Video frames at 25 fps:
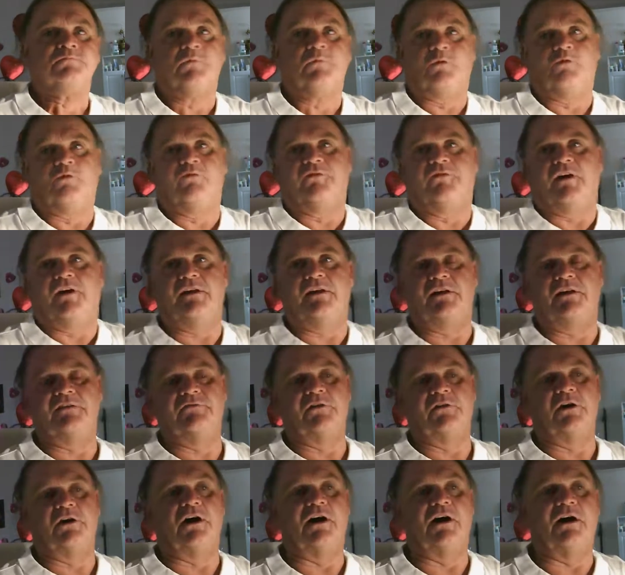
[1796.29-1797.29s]
We're fighting
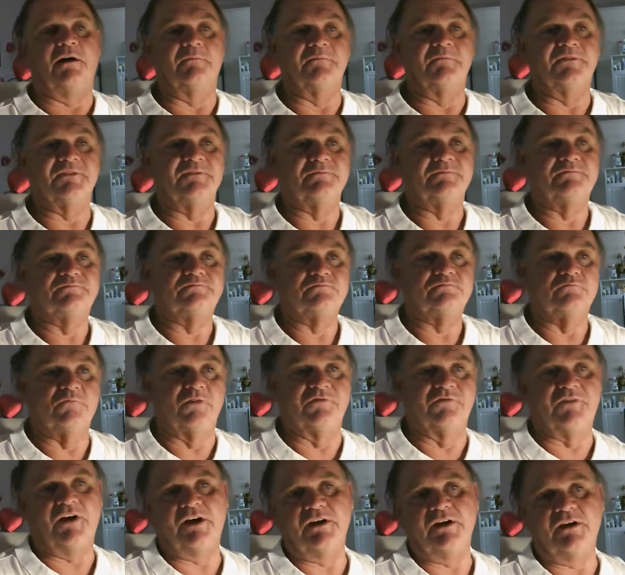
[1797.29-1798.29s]
evil cops.
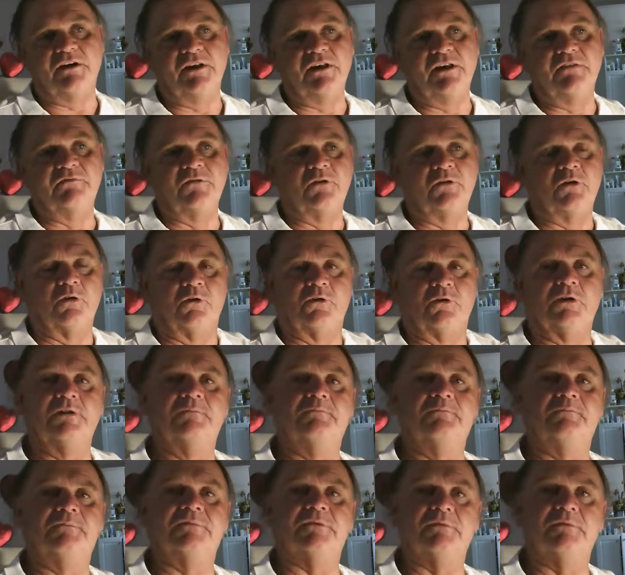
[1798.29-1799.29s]
We're fighting an evil,
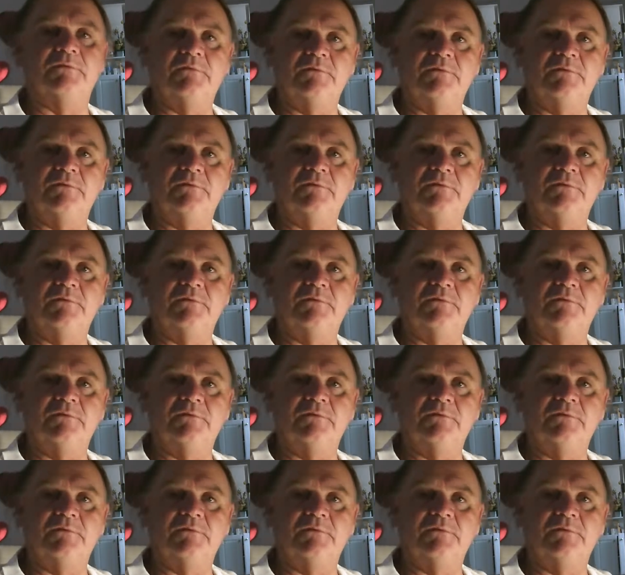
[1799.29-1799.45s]
corrupt